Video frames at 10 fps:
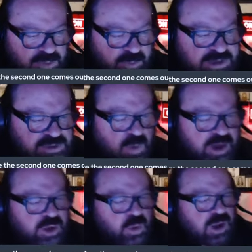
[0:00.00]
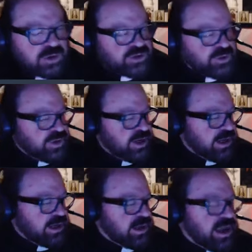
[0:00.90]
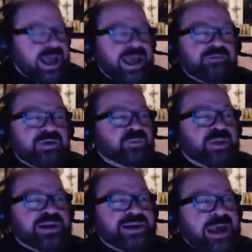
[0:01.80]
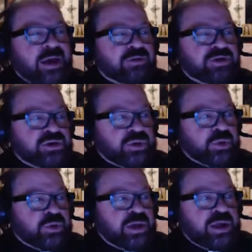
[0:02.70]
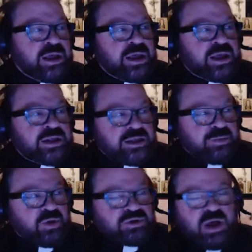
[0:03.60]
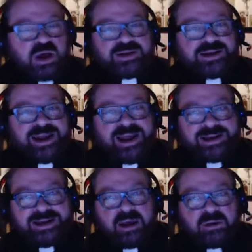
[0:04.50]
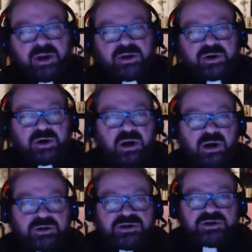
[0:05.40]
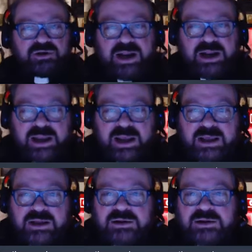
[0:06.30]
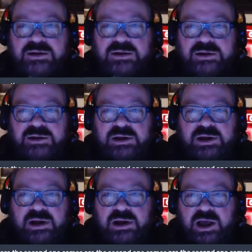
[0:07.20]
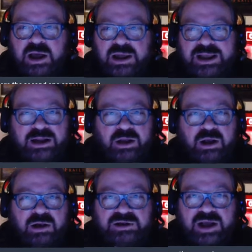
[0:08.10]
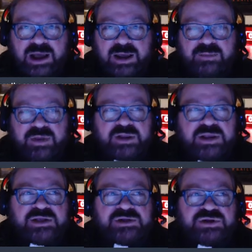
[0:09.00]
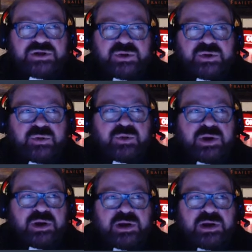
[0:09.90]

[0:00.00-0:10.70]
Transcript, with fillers: the reason why you all tuned in. I haven't been down to the most haunted land down under, Australia, uh, in a long time. These two